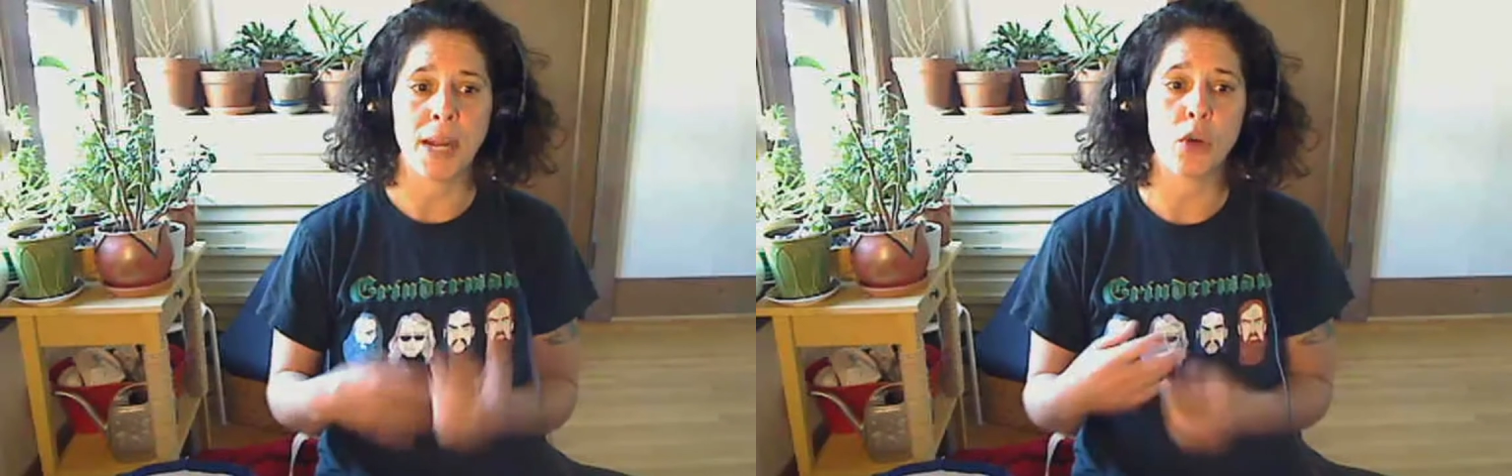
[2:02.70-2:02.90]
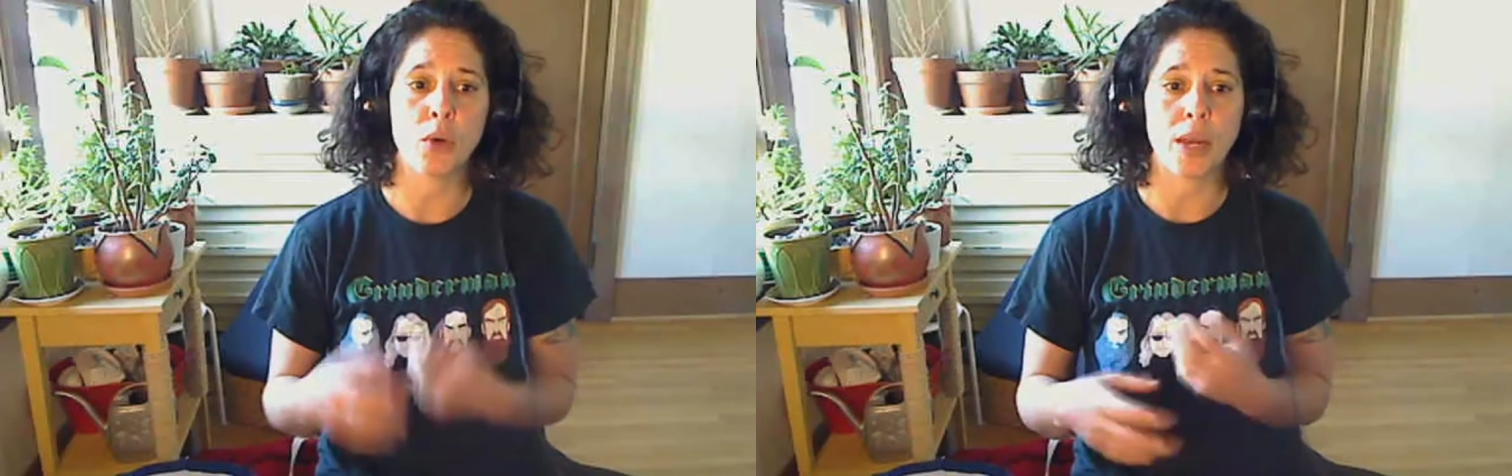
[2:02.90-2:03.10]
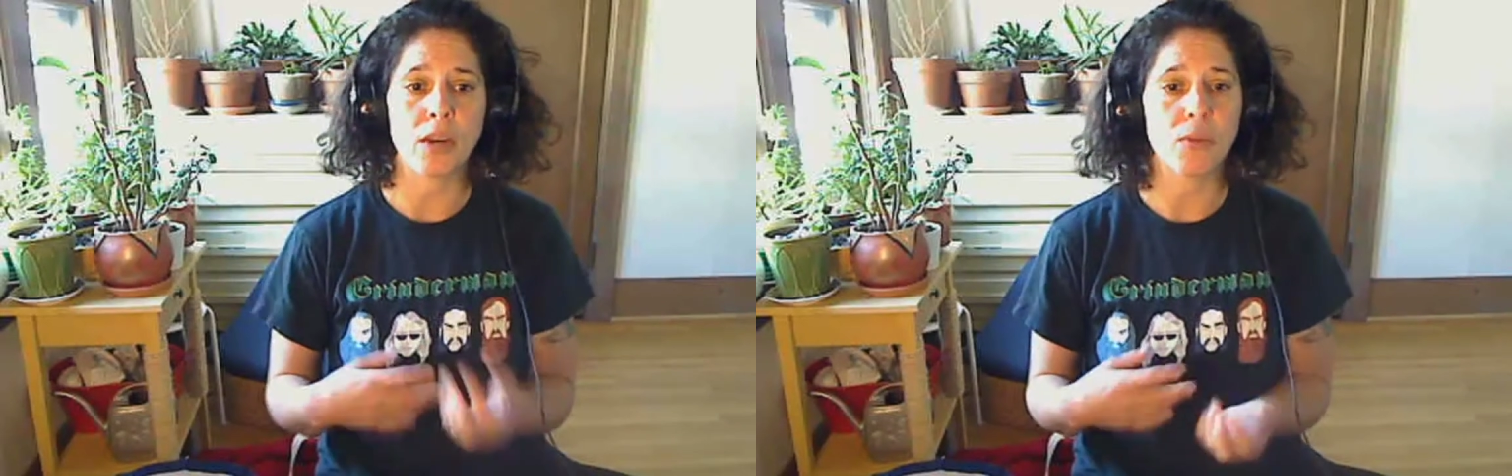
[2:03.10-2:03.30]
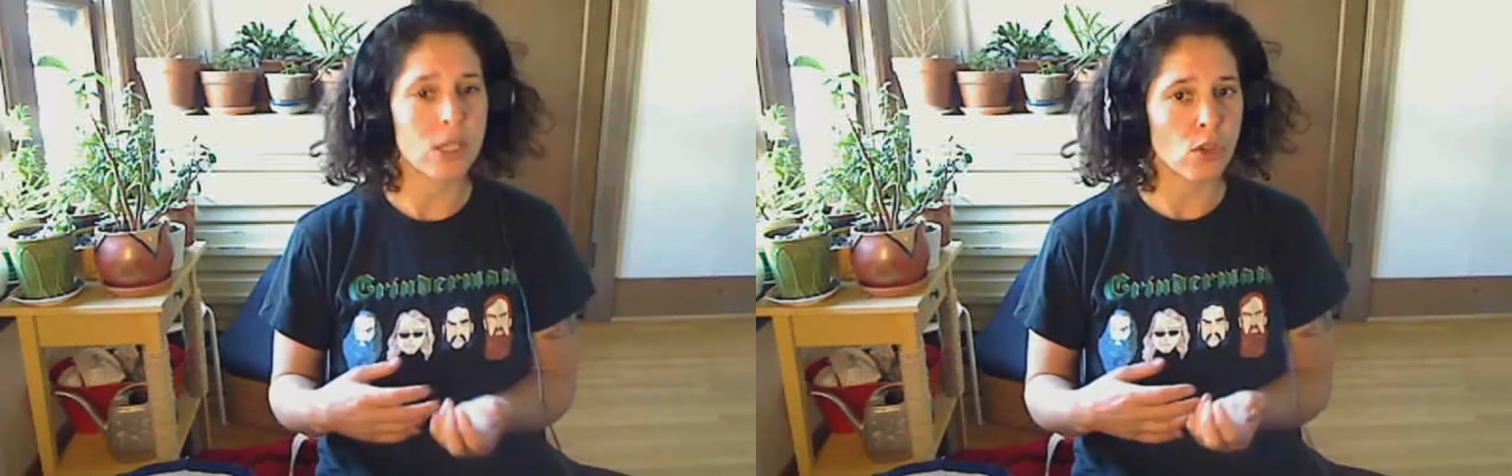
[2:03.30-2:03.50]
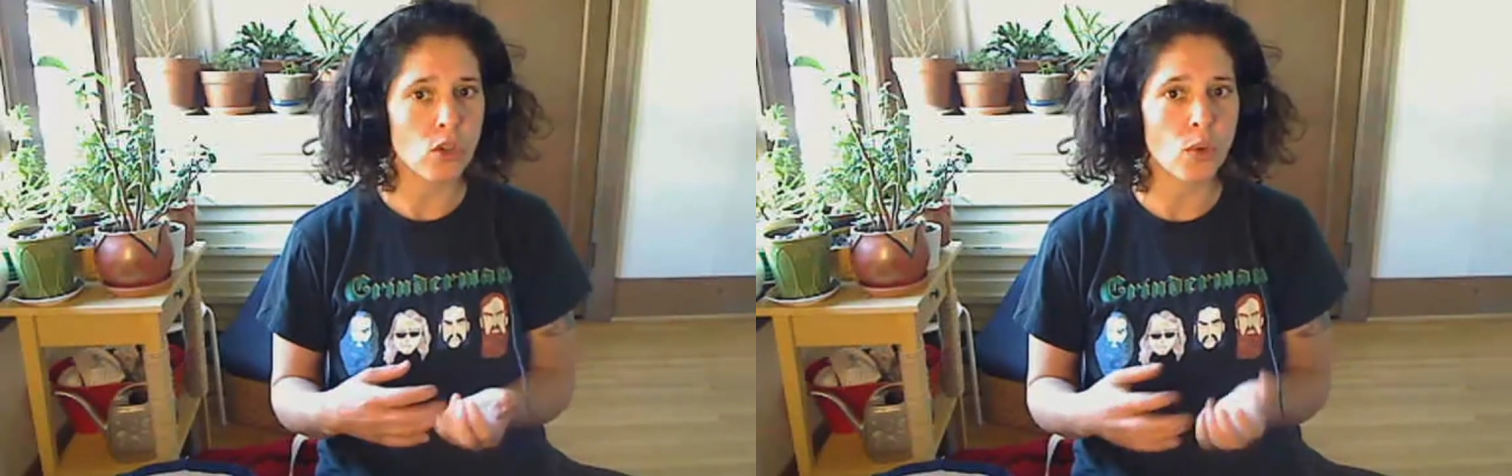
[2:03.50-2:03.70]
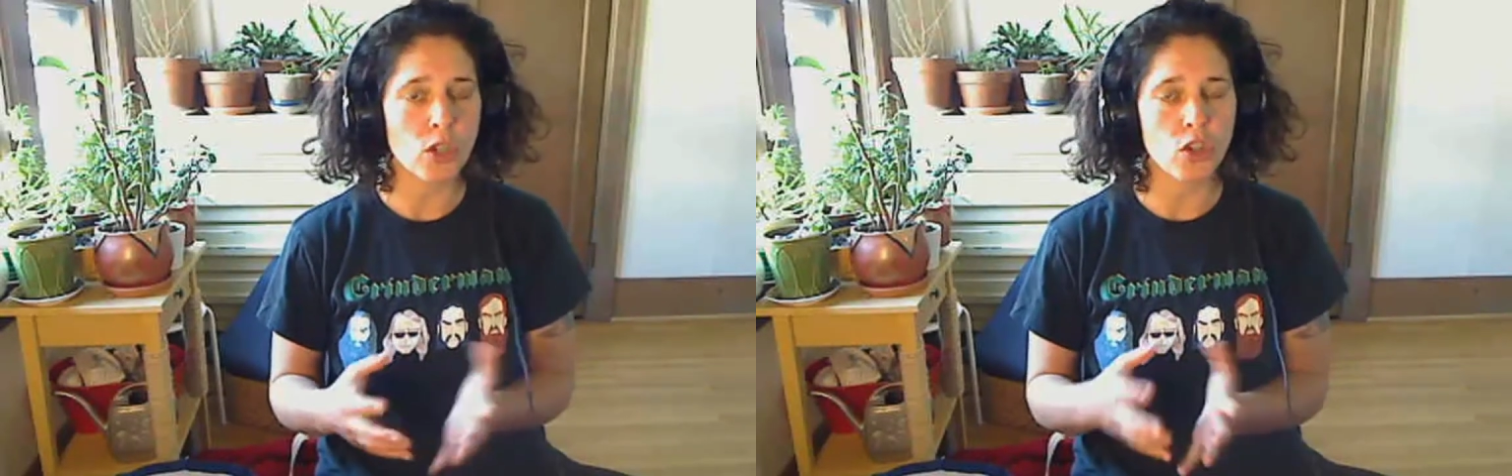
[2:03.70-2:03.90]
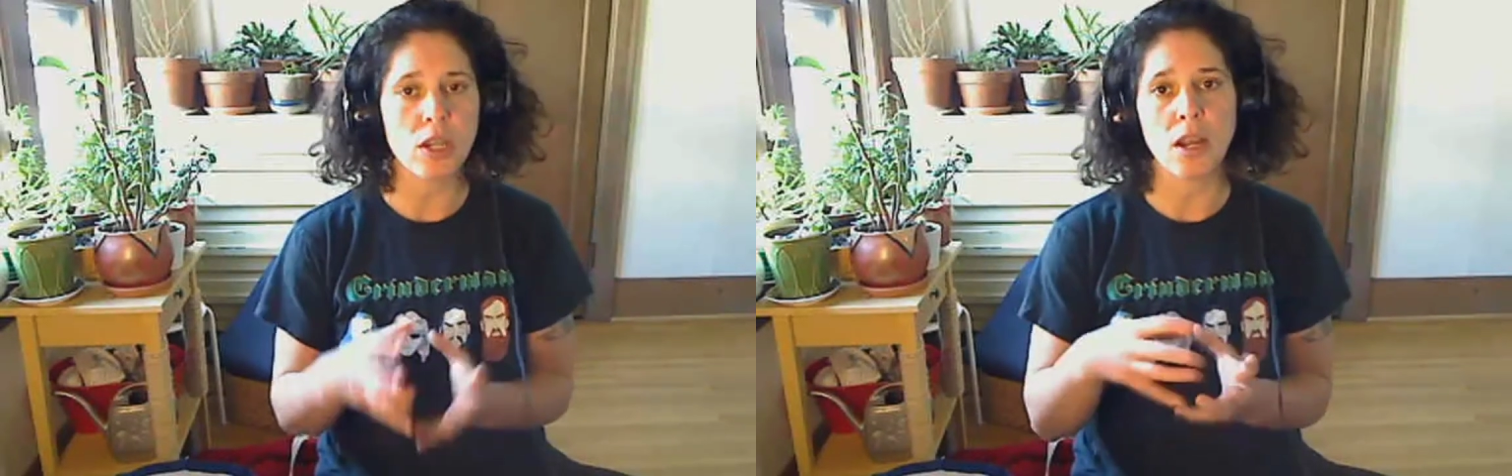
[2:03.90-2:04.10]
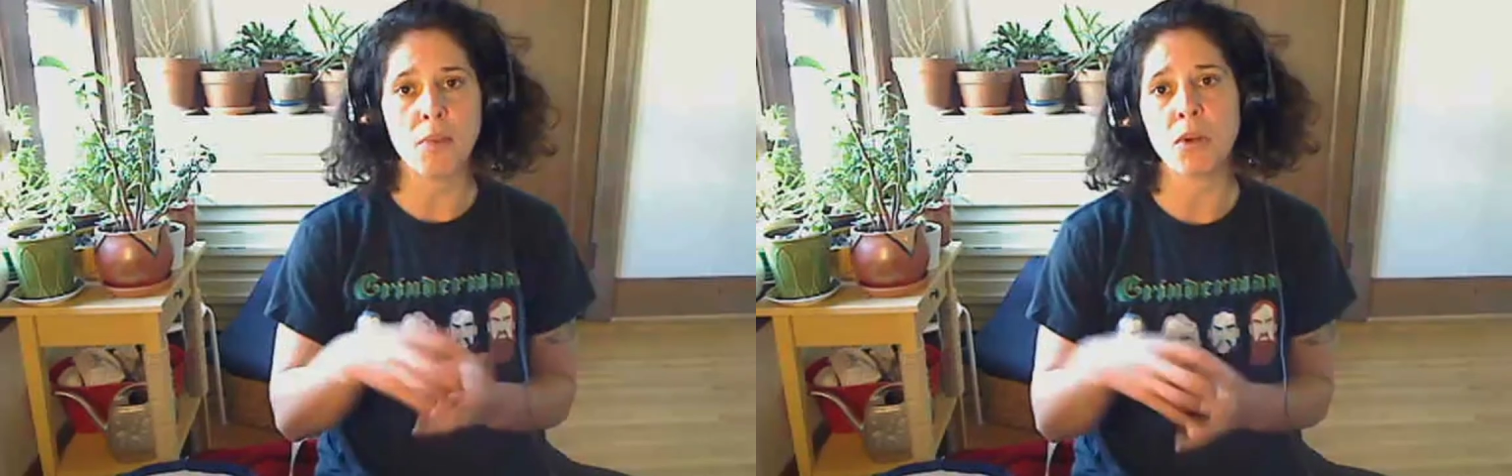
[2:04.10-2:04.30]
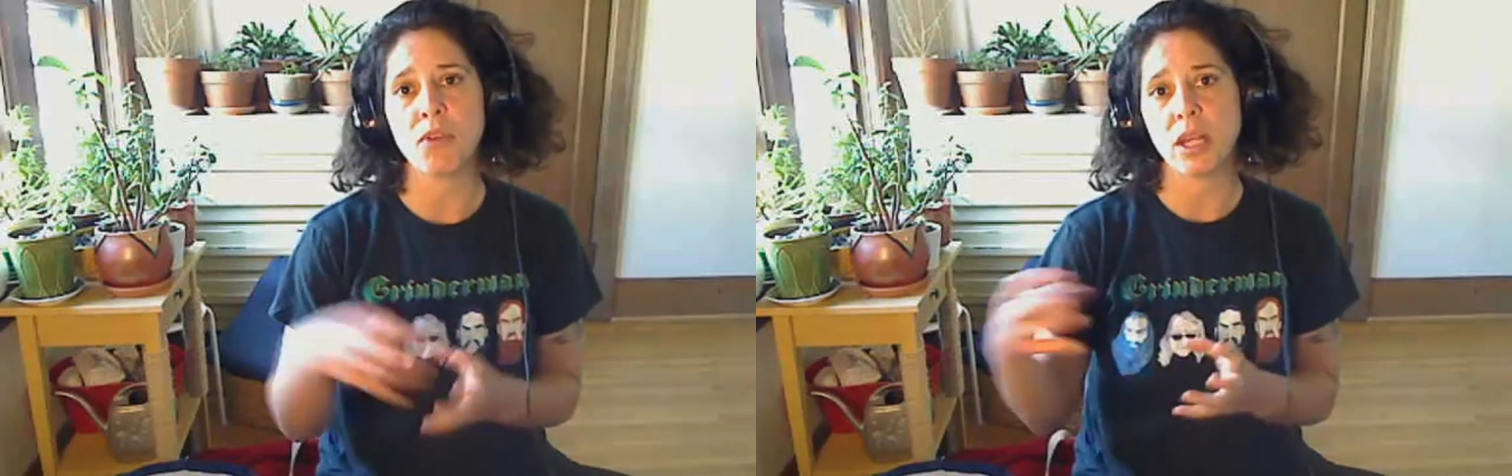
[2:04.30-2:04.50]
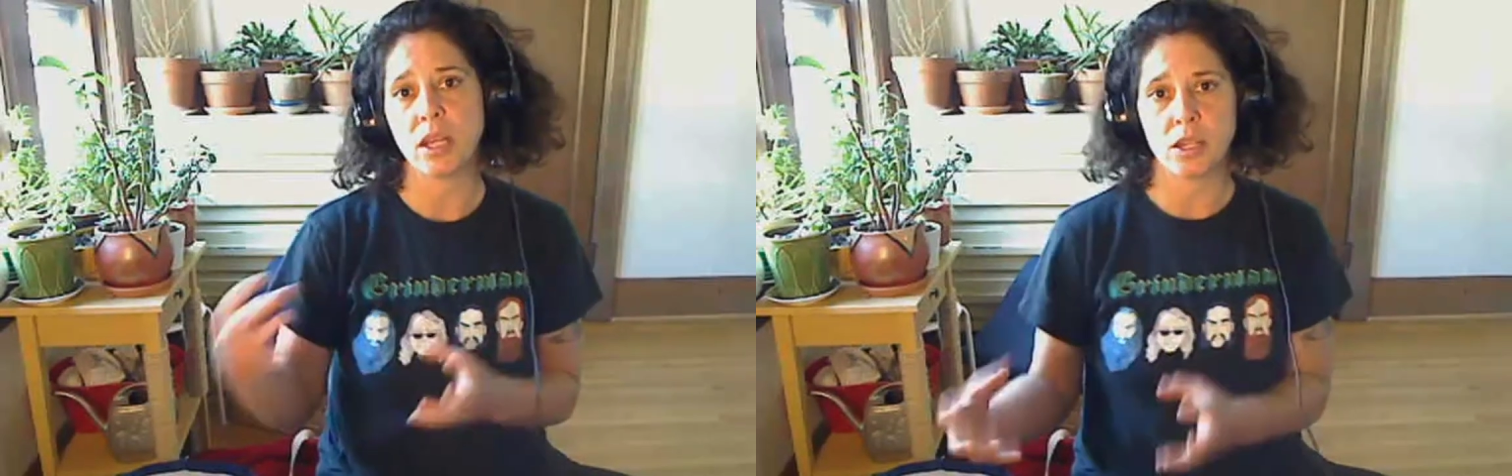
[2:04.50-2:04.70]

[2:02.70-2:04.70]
create a research question and move it